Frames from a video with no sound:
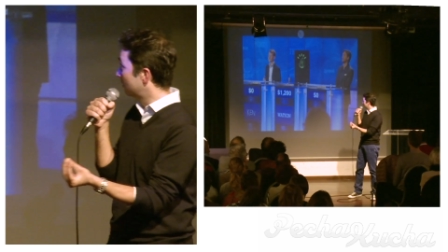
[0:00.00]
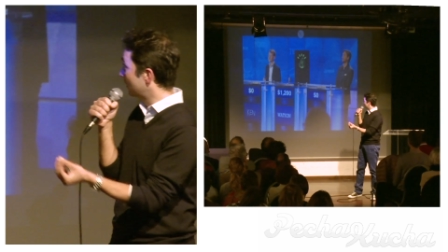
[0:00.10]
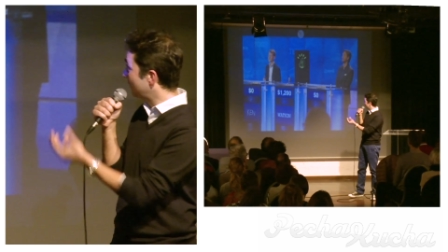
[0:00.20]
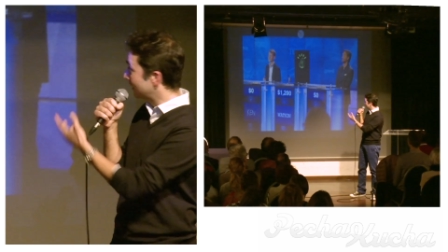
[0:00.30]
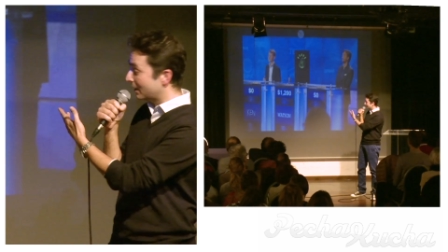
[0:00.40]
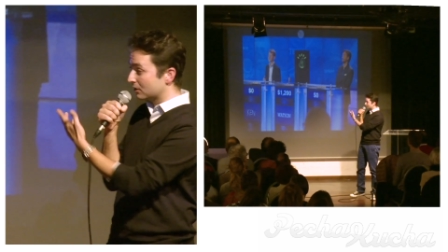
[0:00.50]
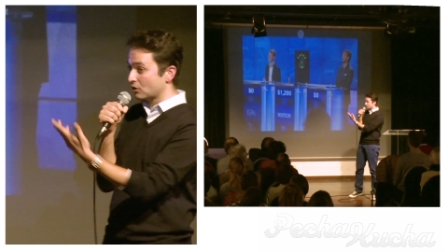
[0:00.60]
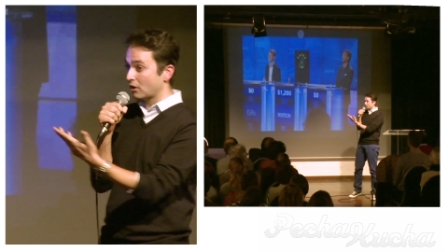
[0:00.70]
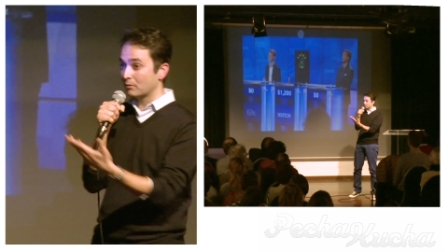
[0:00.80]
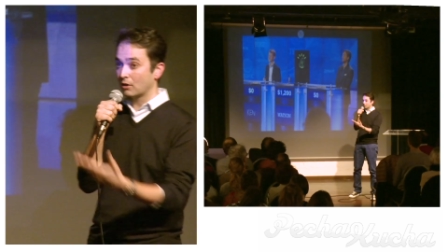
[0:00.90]
But big data is
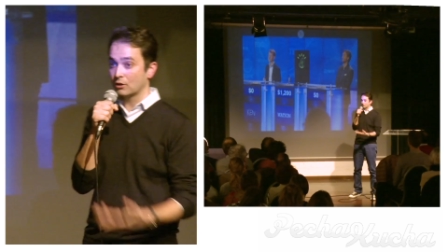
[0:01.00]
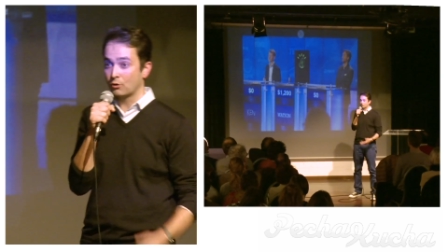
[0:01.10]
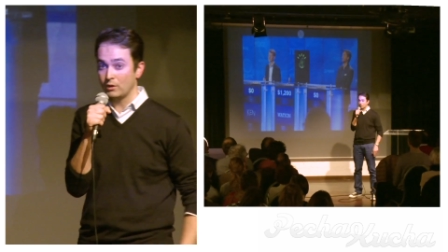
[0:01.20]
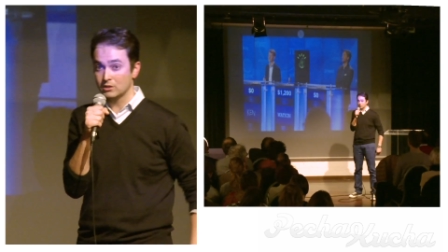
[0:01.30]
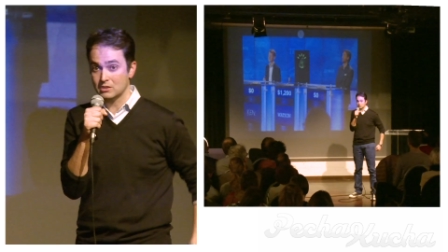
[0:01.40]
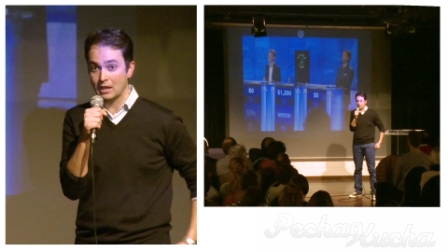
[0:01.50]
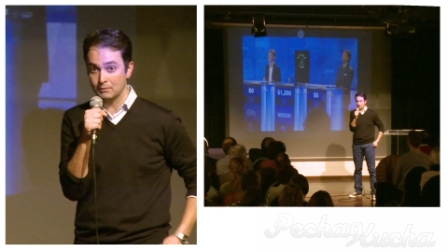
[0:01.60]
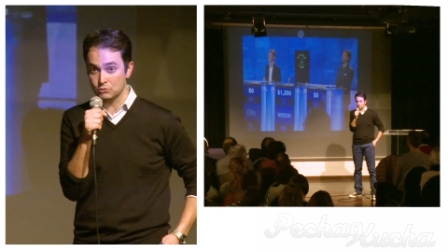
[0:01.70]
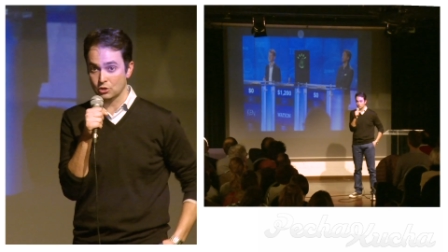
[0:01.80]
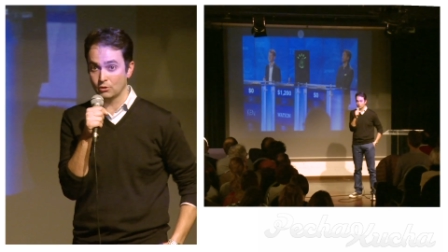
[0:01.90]
not about a quiz
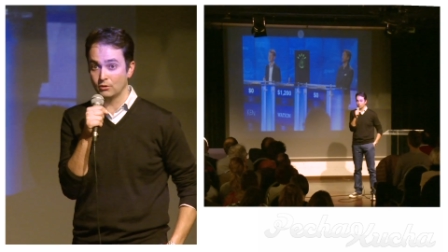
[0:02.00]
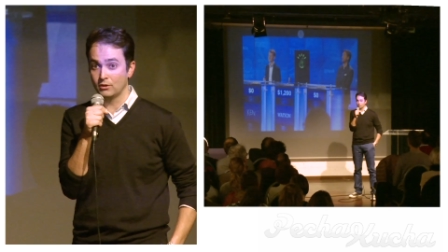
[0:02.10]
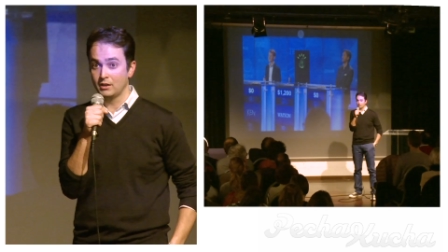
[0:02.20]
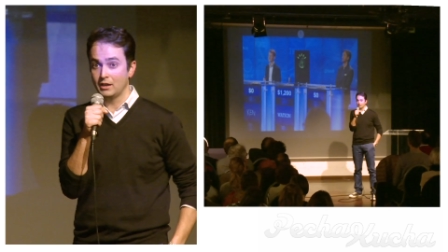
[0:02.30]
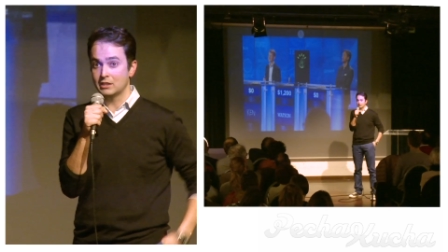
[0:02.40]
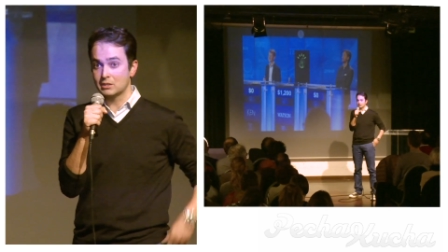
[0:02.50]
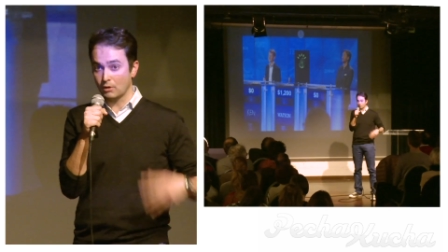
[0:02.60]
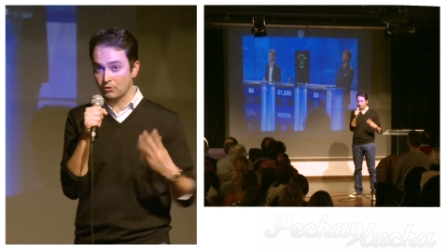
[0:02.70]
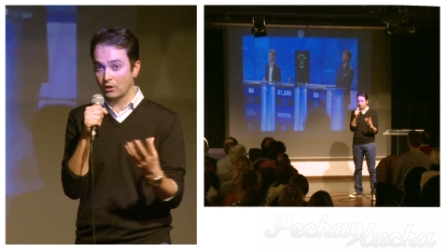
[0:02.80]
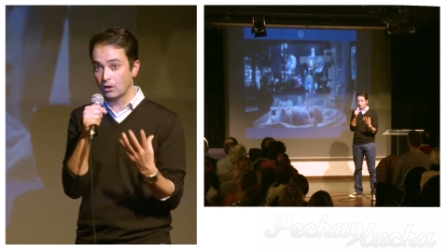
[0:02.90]
game show. It's
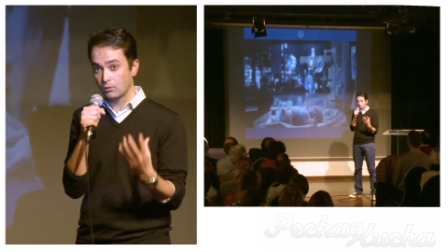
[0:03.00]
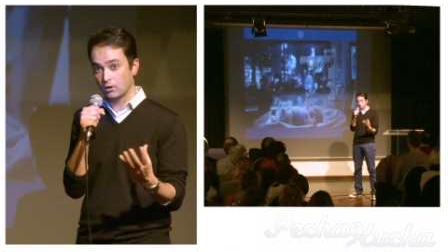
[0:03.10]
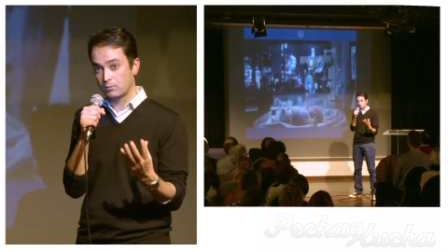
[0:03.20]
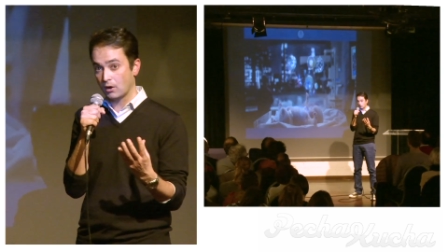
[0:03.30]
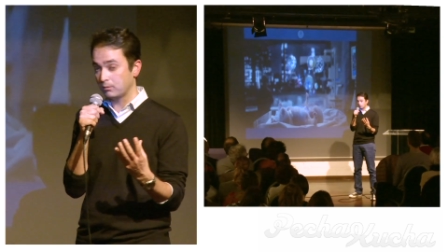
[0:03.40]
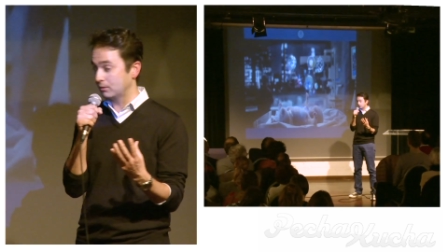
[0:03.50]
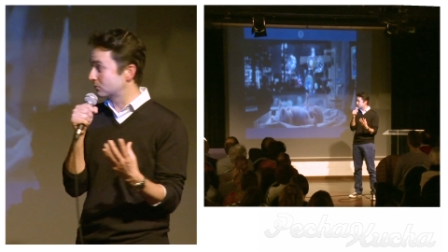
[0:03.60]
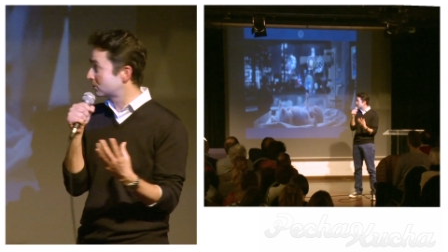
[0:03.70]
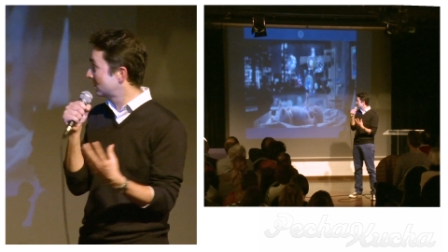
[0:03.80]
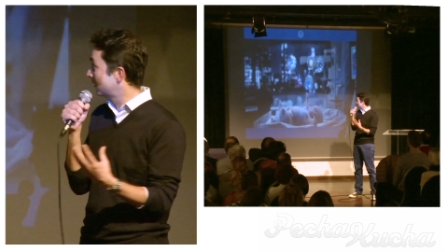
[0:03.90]
about real world
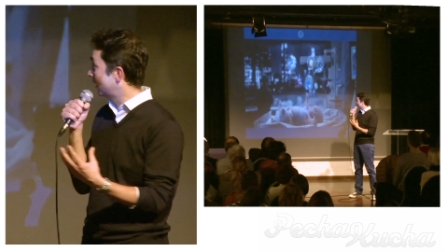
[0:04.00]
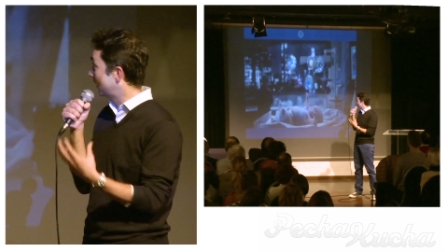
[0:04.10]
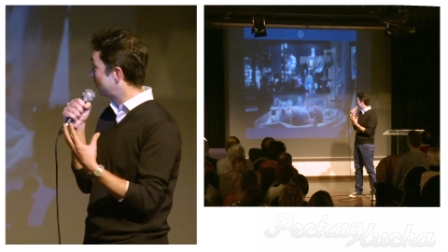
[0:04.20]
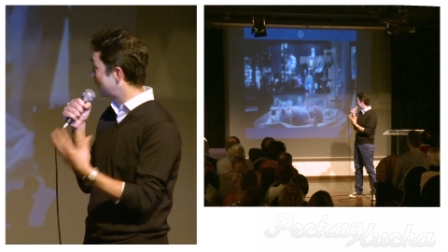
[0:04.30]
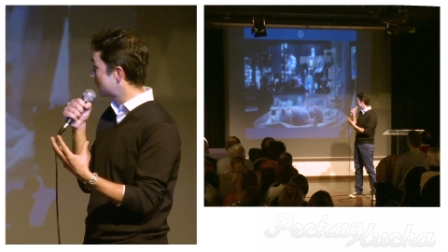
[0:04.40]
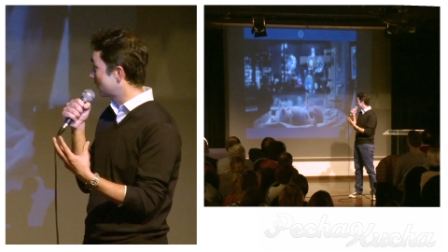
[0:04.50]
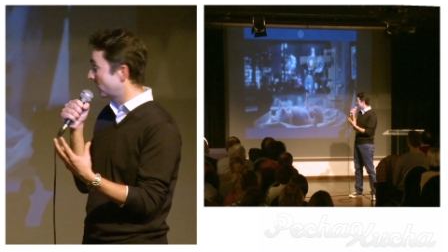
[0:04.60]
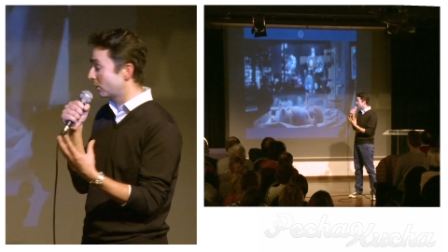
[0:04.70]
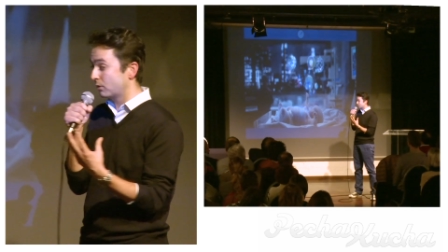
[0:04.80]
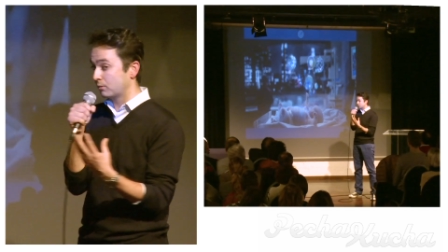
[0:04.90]
problems and addressing
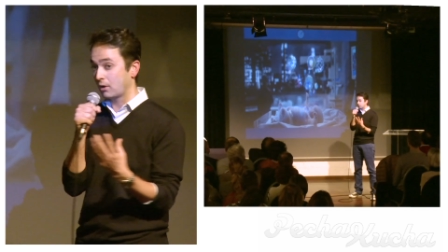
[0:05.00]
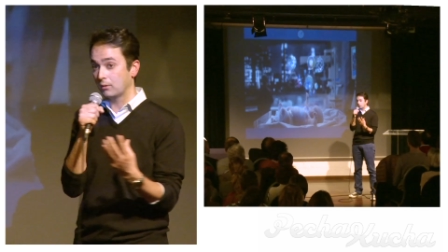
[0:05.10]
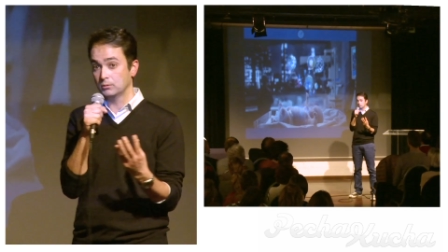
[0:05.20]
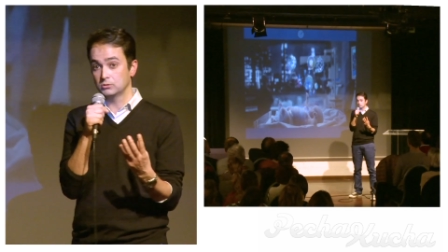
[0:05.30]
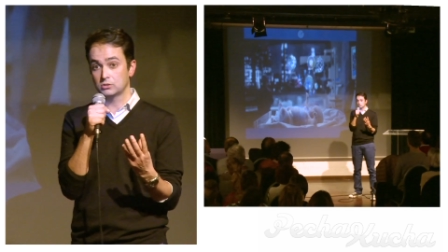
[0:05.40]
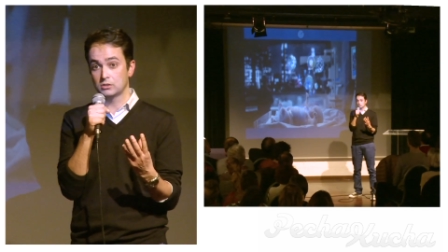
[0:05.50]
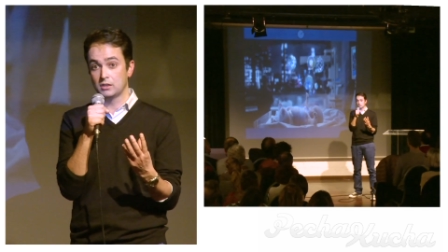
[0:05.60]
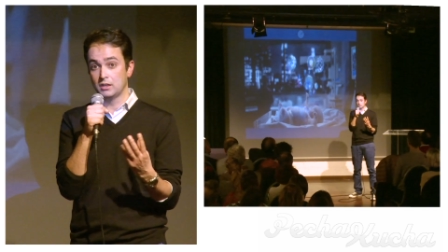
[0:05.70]
real world problems.